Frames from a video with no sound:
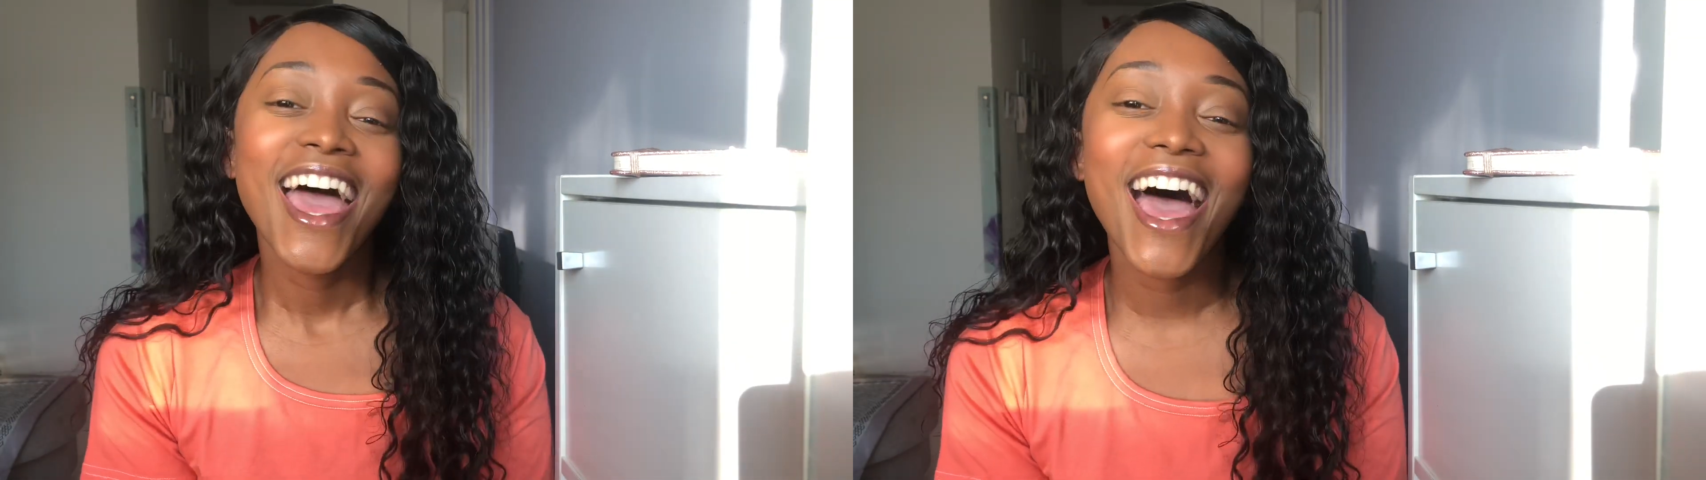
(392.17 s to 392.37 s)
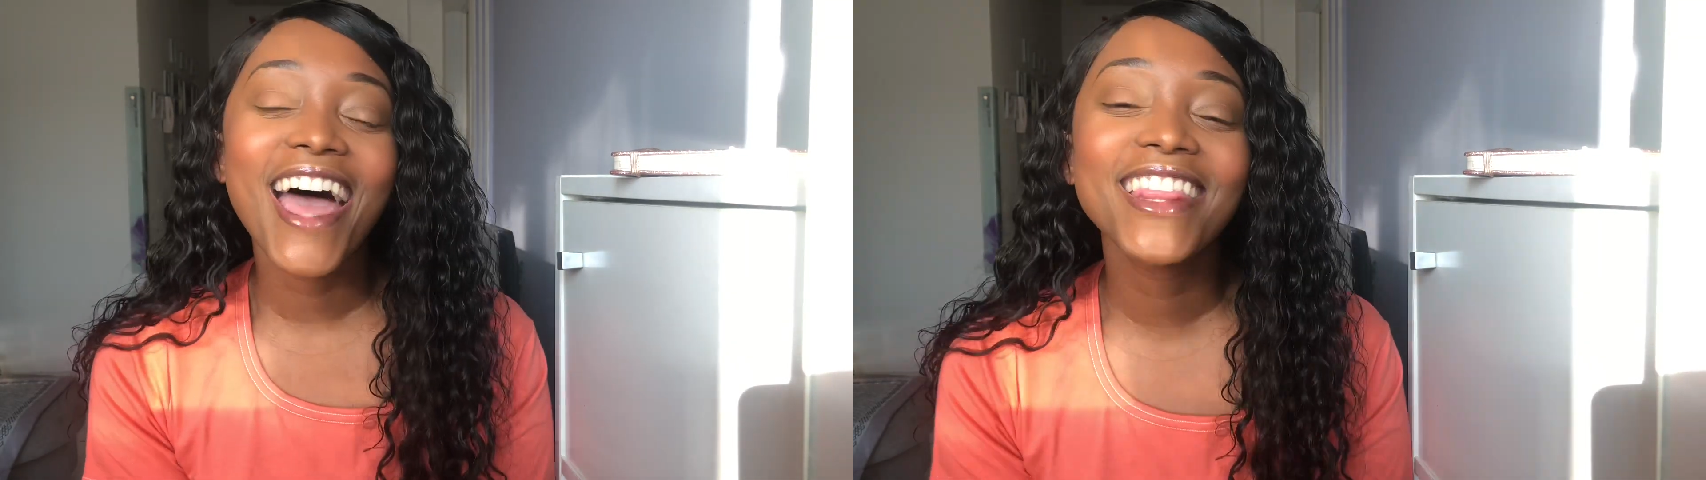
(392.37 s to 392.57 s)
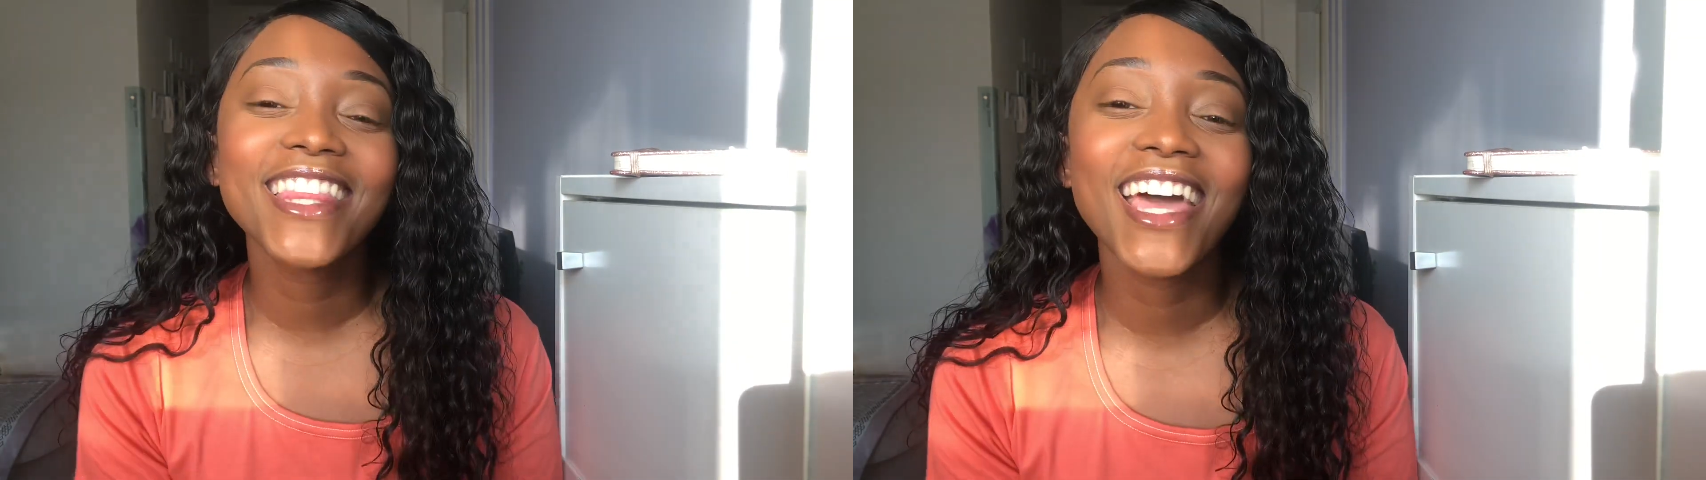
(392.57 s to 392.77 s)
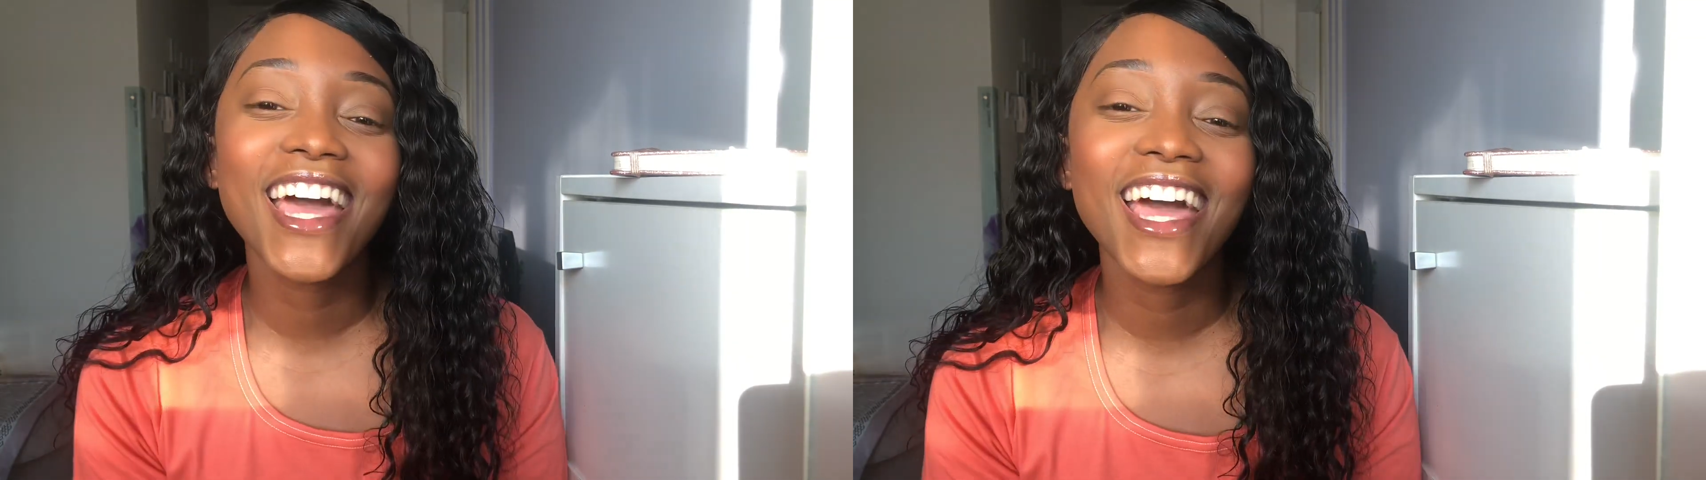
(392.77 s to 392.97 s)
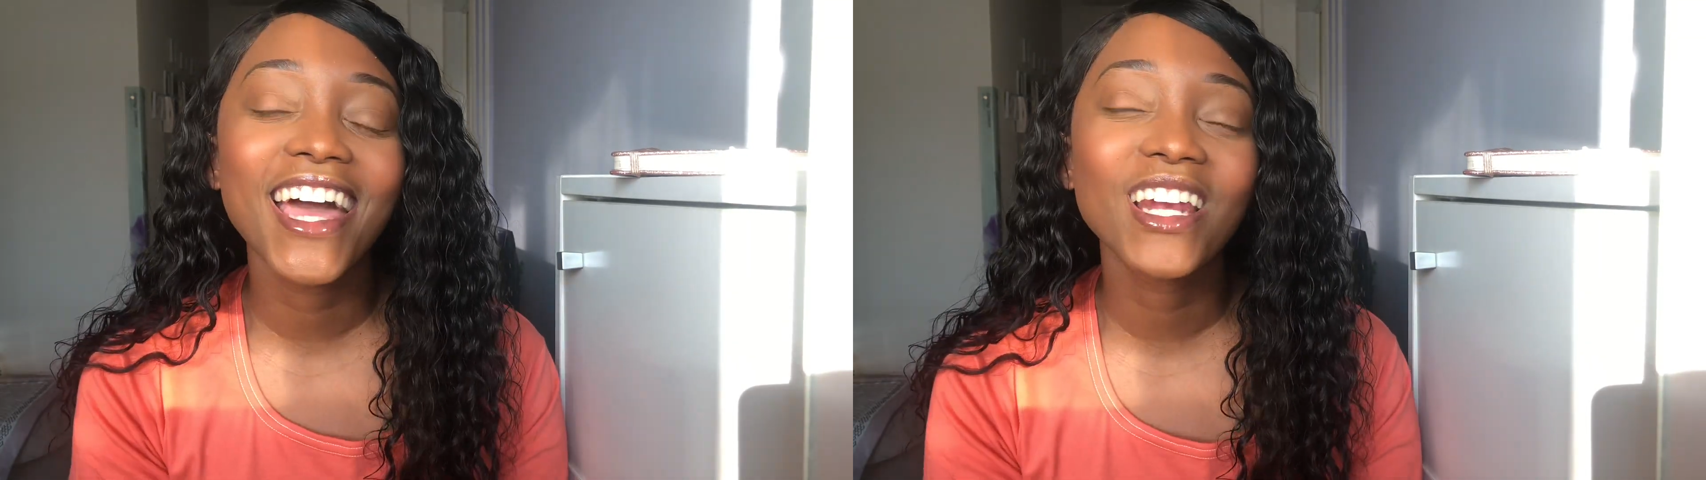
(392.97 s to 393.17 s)
And
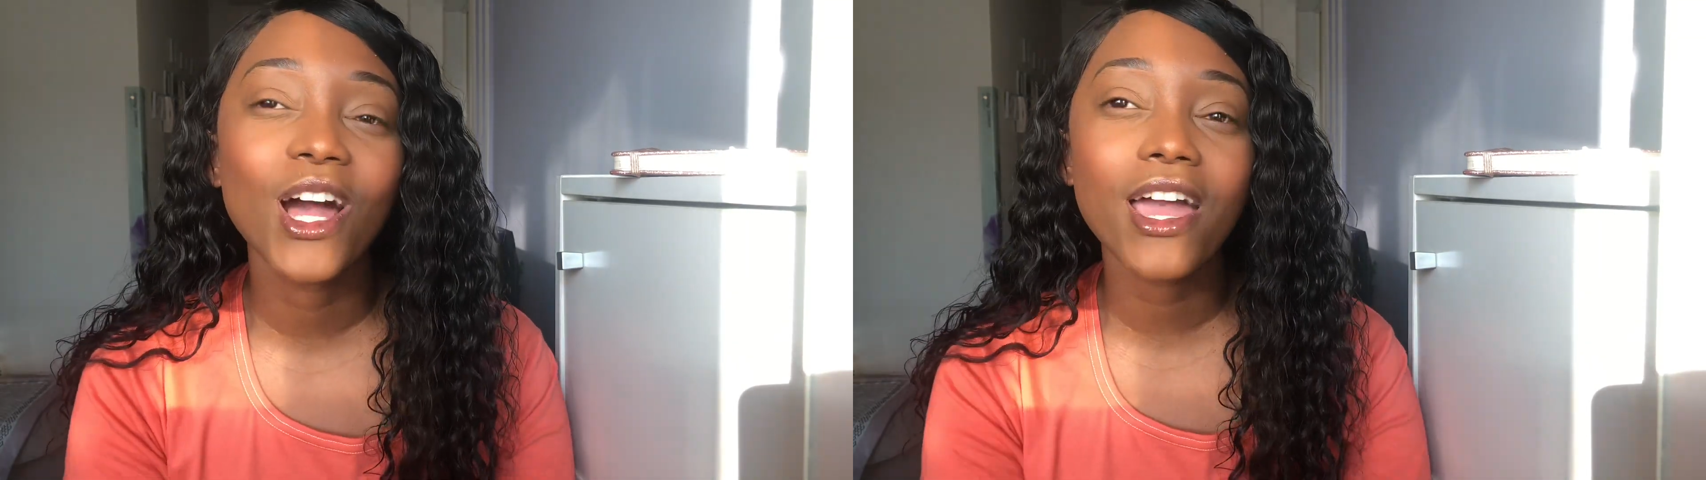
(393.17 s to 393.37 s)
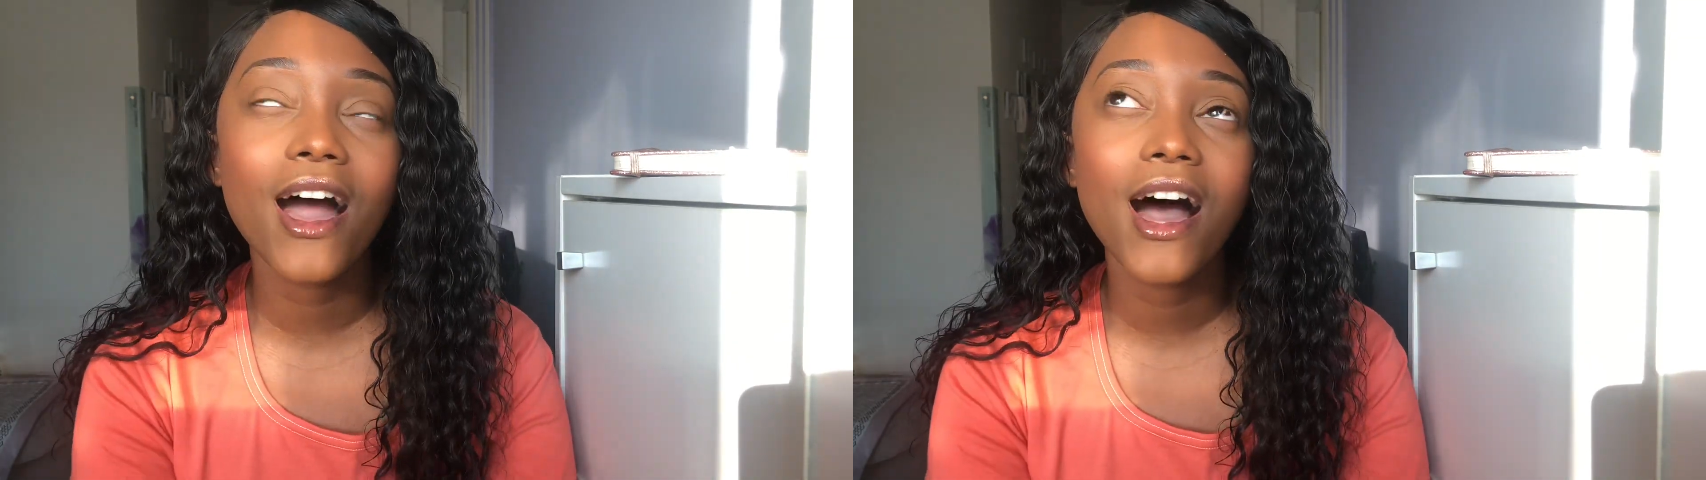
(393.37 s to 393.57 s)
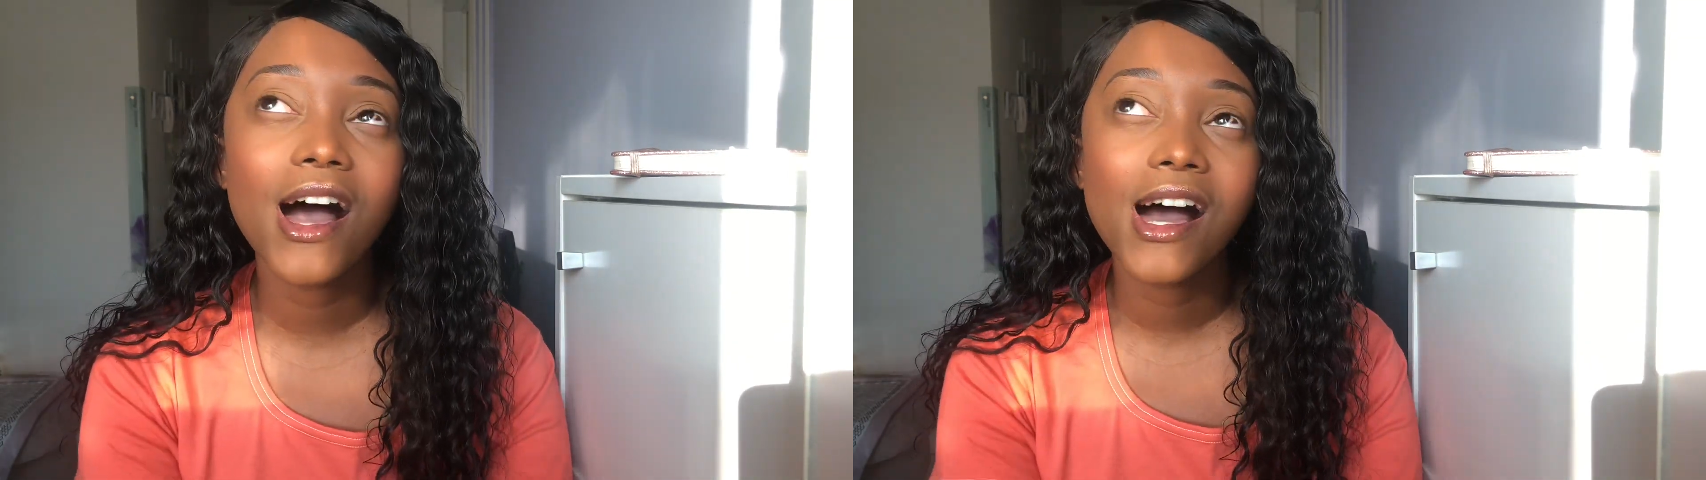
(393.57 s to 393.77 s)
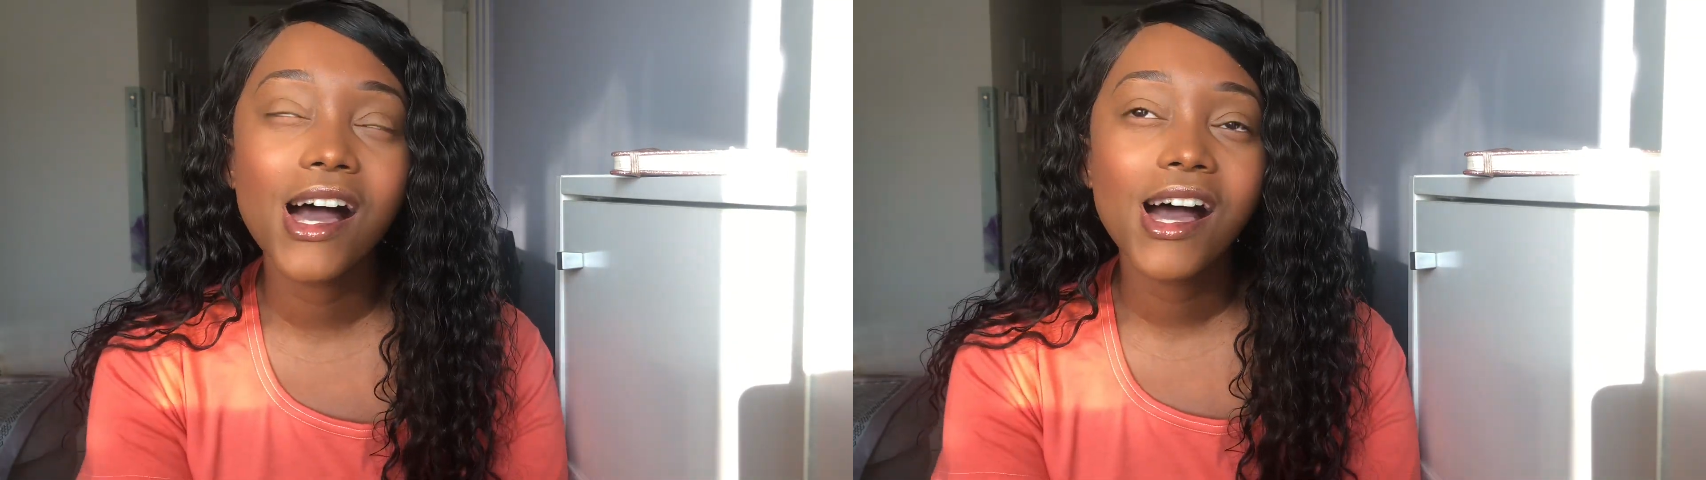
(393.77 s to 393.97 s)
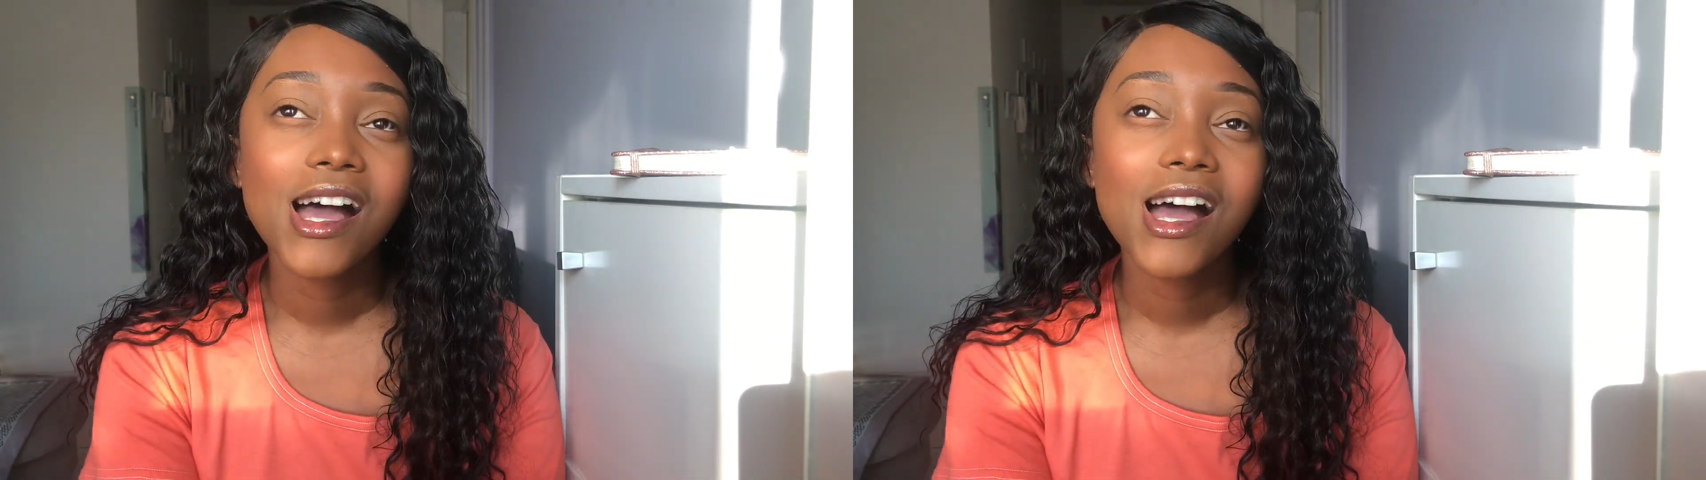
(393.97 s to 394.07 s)
then, yeah,